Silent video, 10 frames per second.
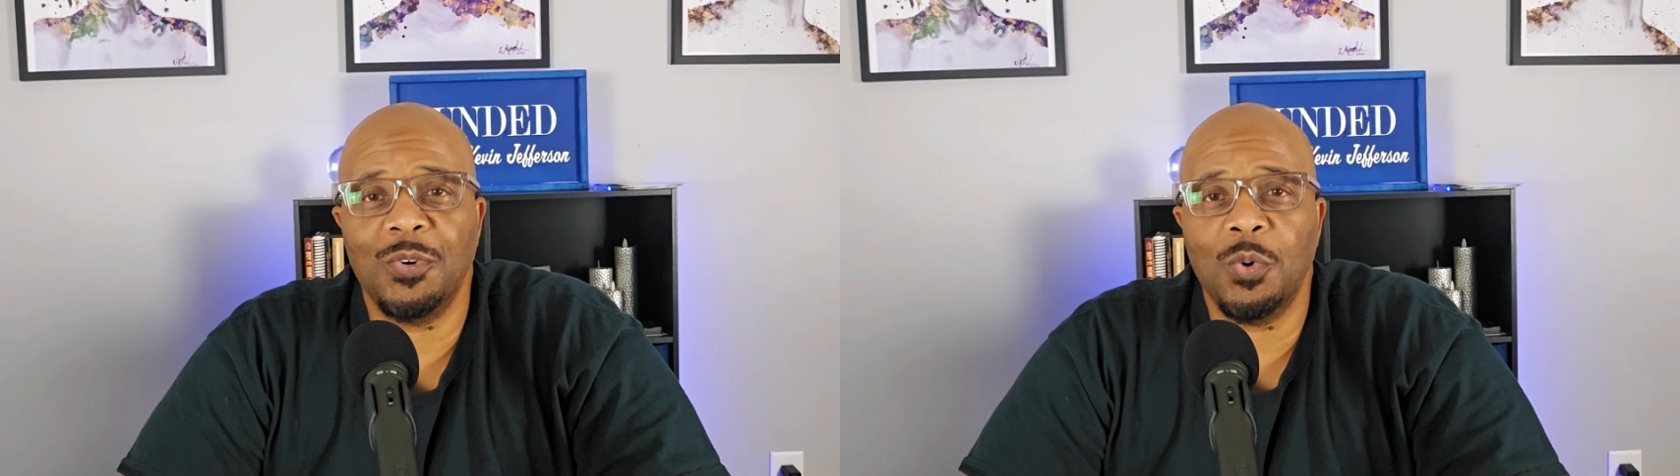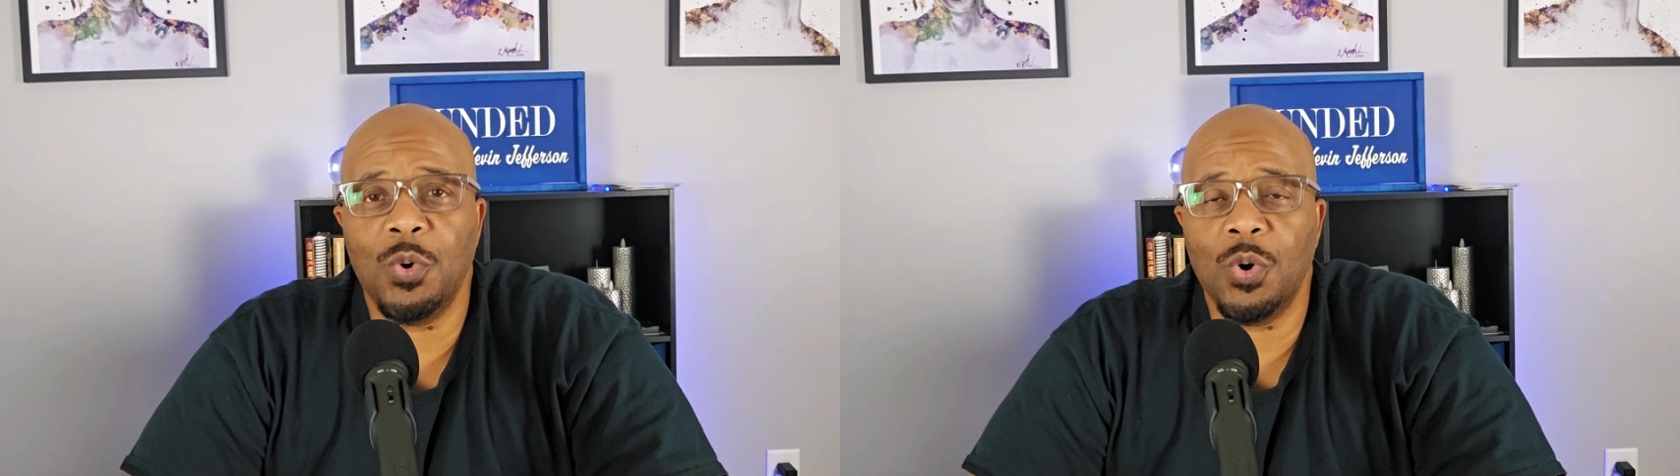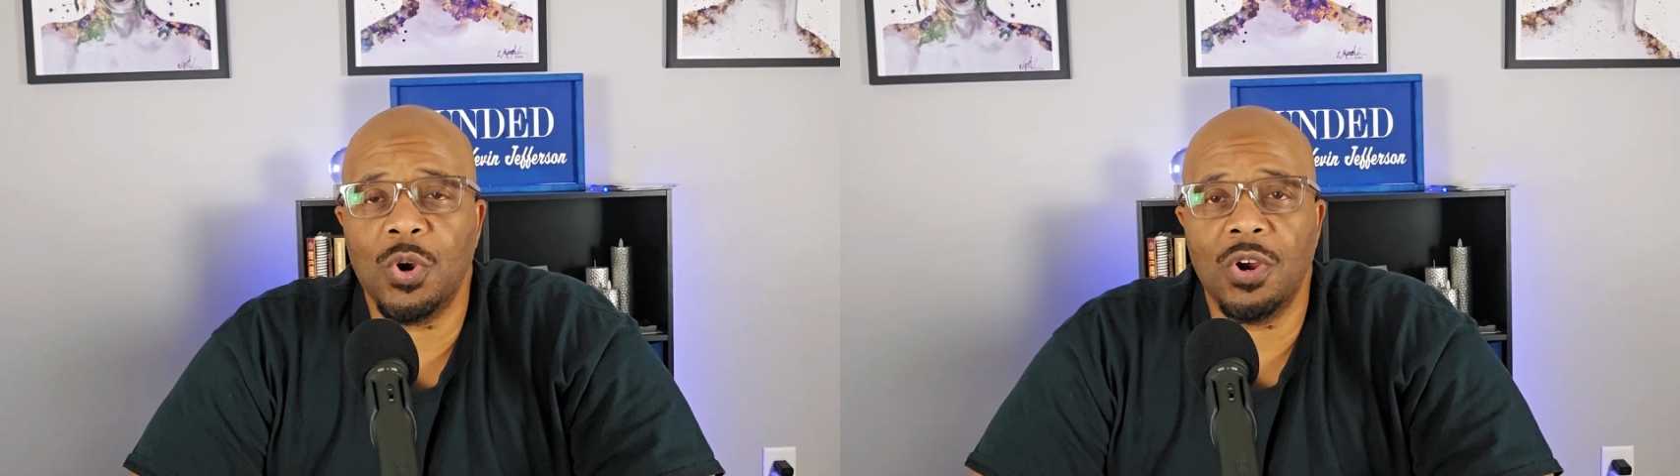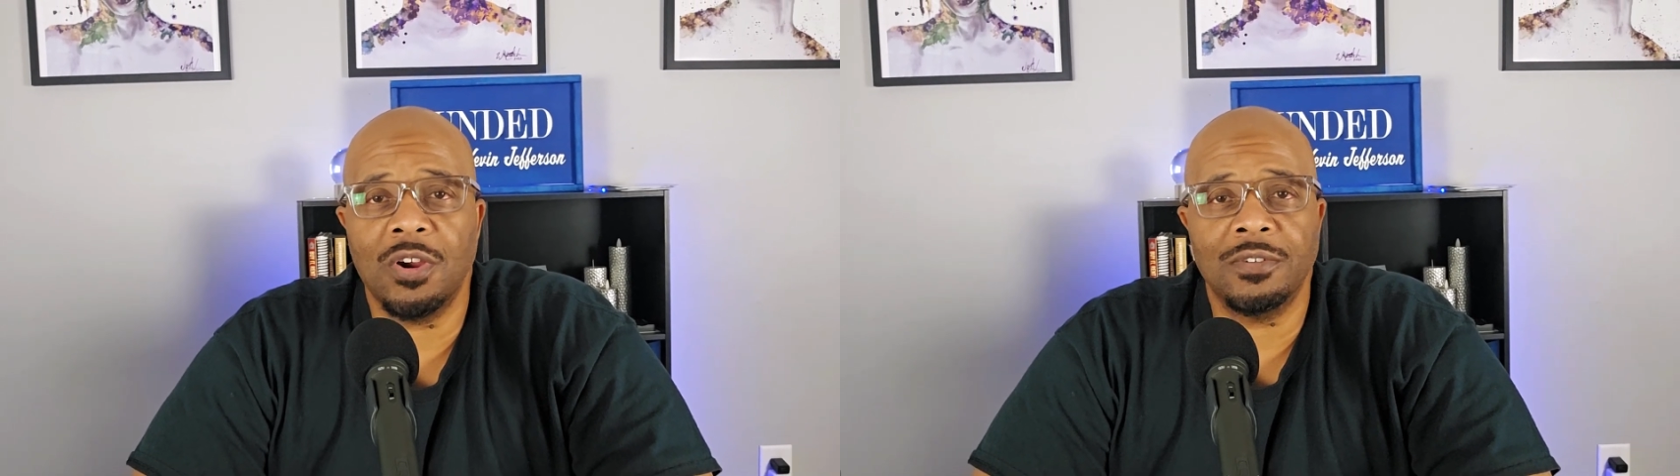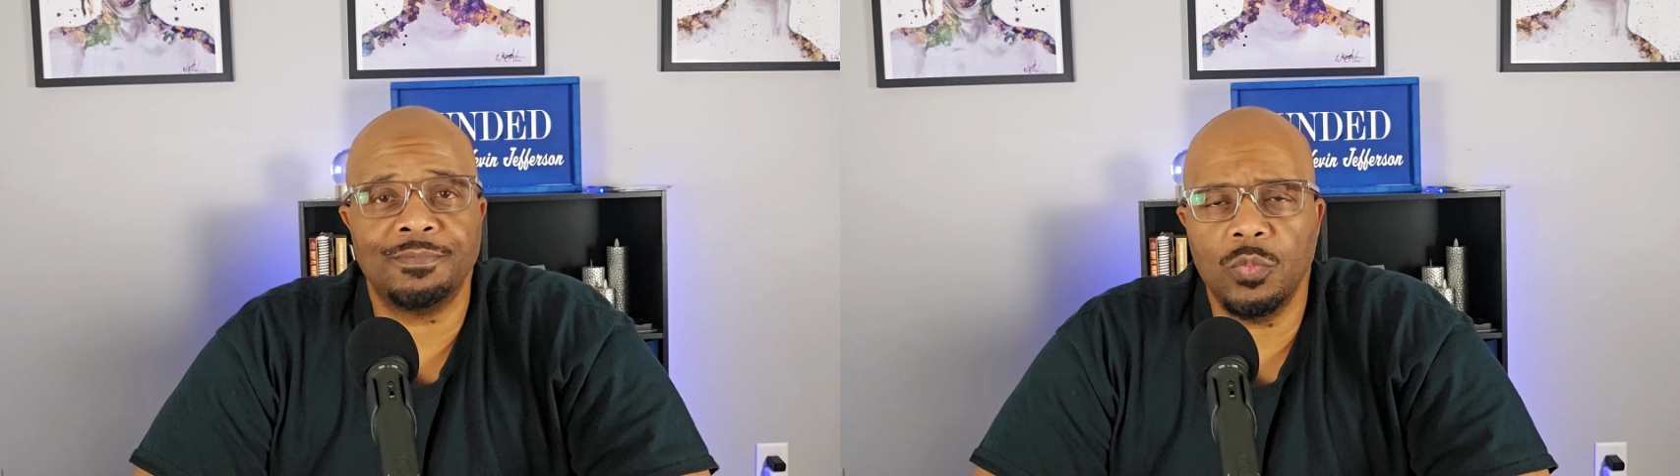
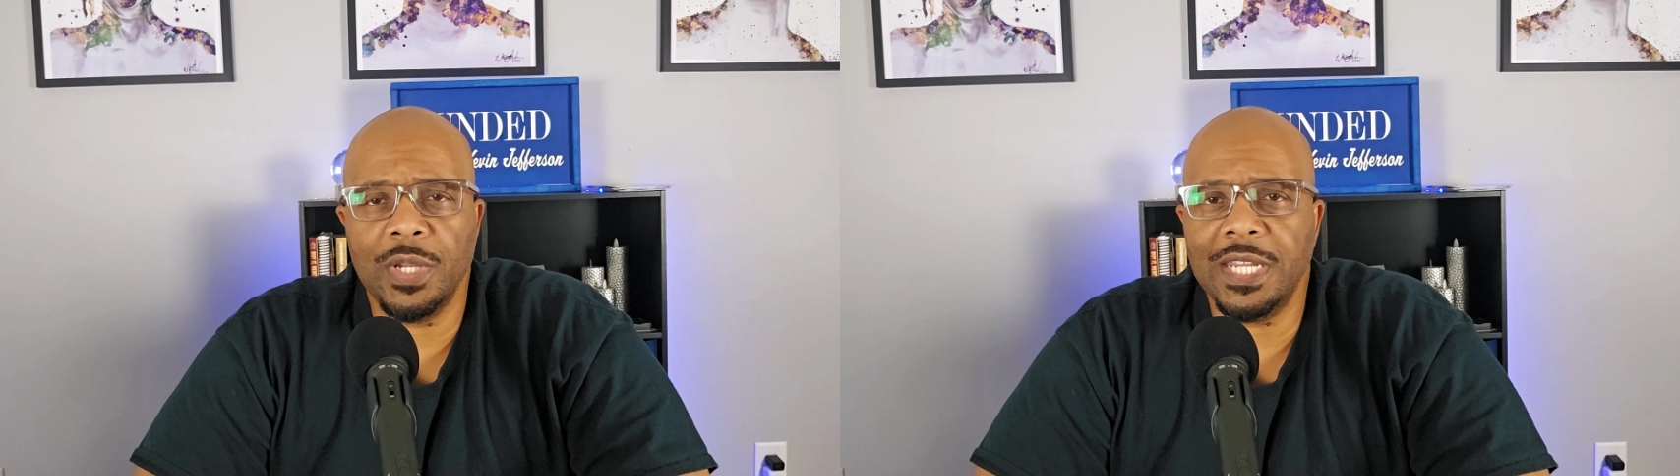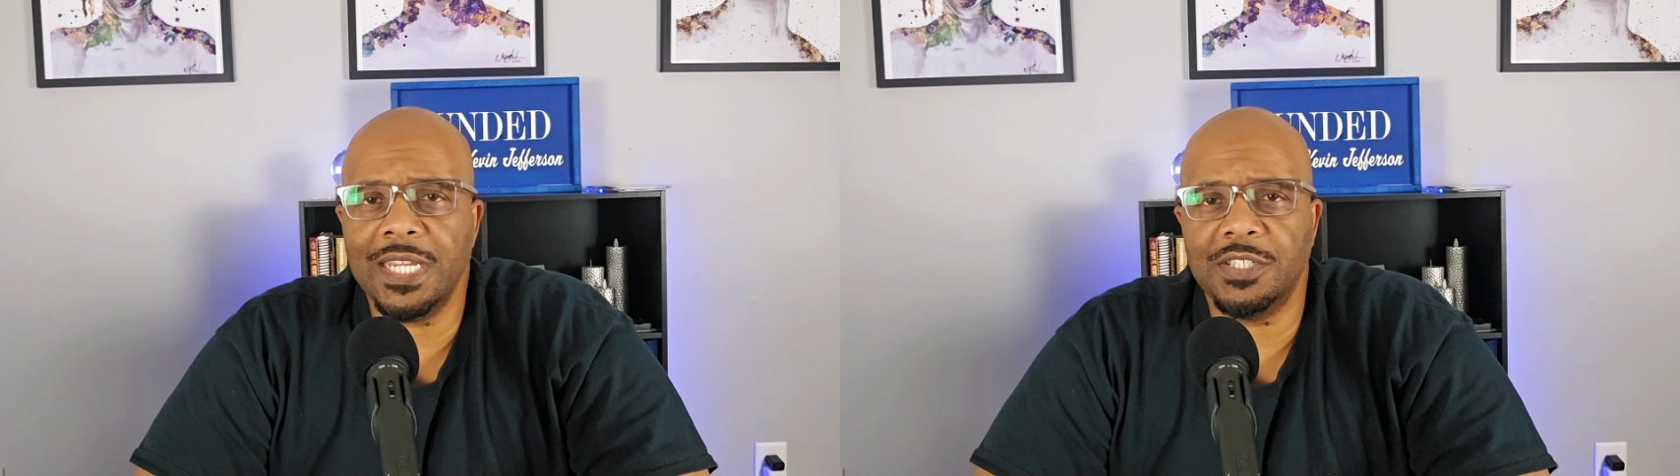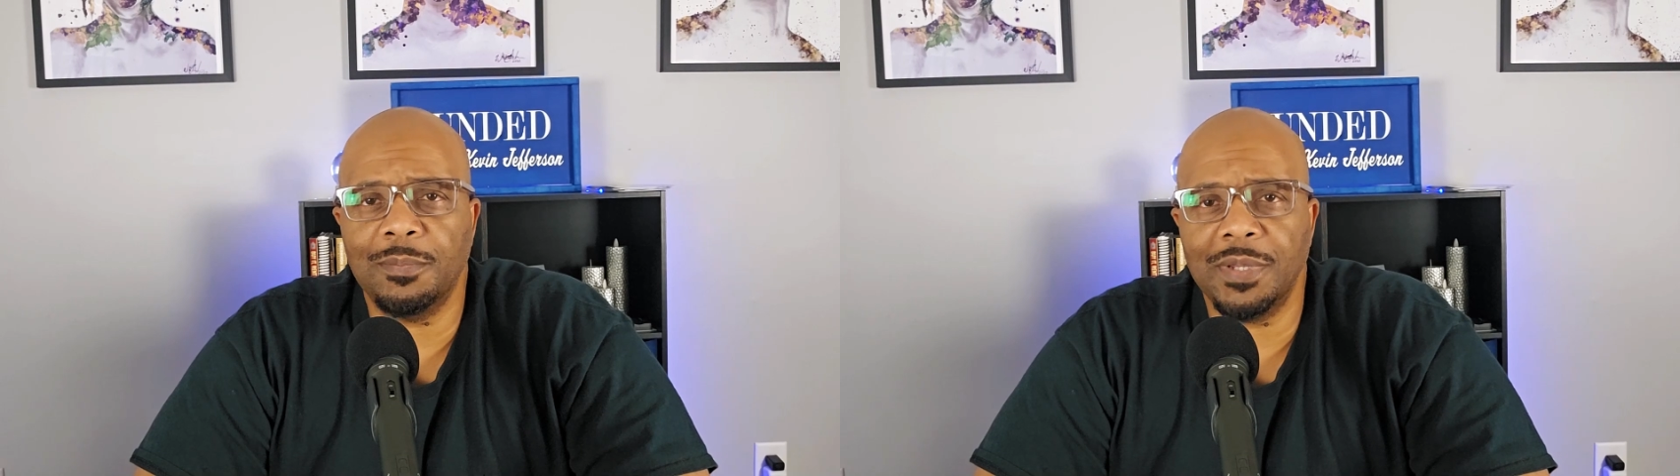or we need your